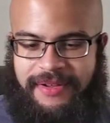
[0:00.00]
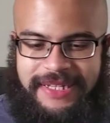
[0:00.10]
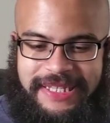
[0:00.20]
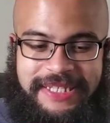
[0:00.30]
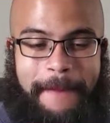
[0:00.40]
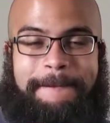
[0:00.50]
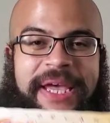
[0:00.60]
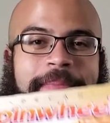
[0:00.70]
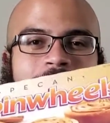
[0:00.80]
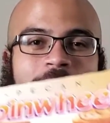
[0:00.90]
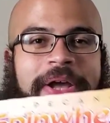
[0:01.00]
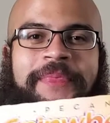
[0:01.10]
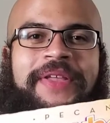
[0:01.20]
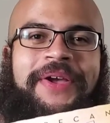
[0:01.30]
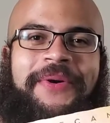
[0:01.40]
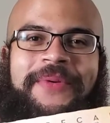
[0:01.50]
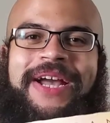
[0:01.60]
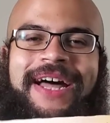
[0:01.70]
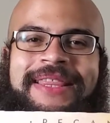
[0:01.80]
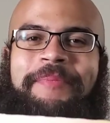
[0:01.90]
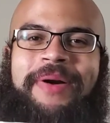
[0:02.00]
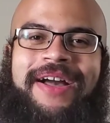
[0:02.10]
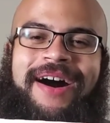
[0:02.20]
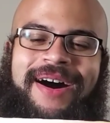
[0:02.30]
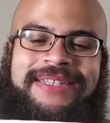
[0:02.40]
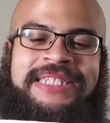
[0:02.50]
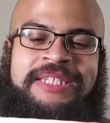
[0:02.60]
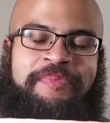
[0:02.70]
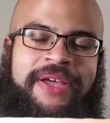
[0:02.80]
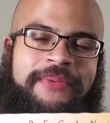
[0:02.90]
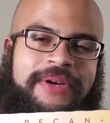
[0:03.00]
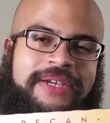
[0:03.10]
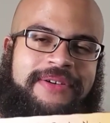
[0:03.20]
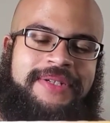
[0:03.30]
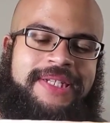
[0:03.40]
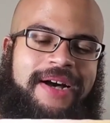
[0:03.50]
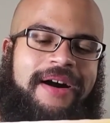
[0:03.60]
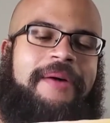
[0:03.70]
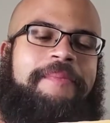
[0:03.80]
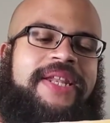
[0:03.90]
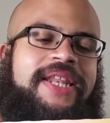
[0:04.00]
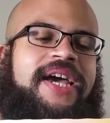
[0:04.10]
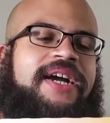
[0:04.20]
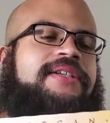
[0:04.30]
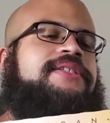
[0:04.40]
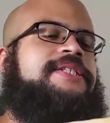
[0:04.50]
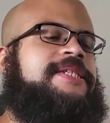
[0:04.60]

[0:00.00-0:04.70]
this is a big boy. We got the pecan spin wheels up next.